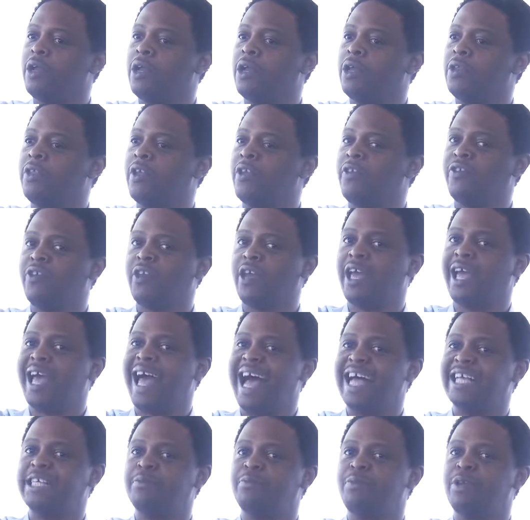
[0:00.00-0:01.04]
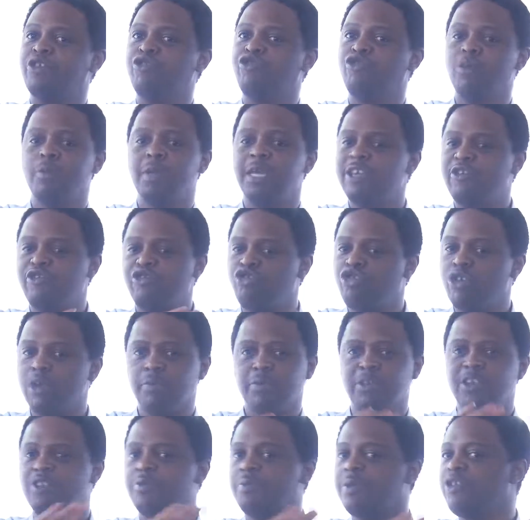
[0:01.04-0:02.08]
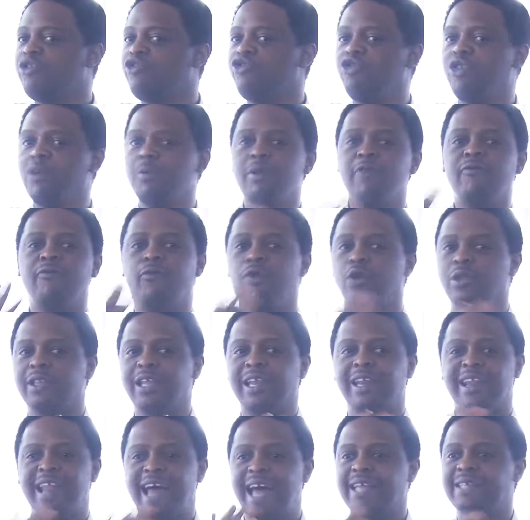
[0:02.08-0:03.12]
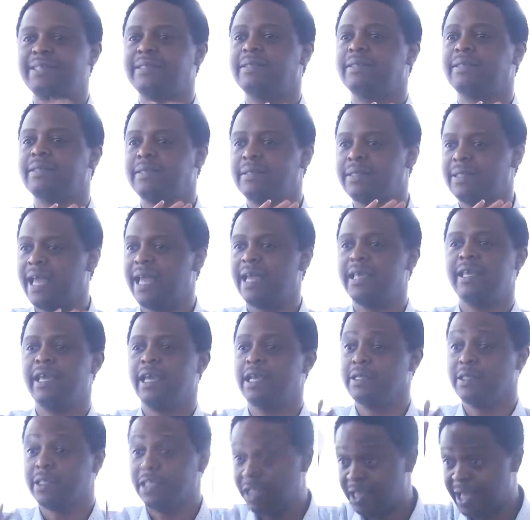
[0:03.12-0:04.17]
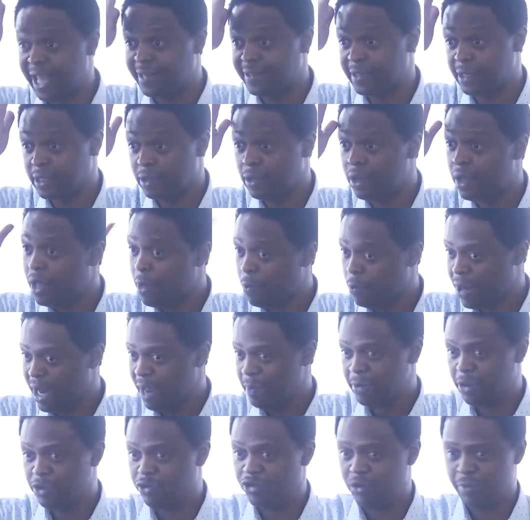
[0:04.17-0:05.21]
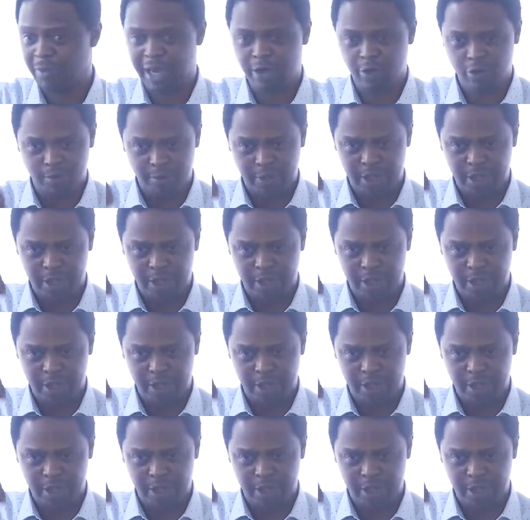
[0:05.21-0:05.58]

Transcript: they say has been dreaming. He dreams. He's been dreaming for the last 10 years. As in, when I mean dream, I don't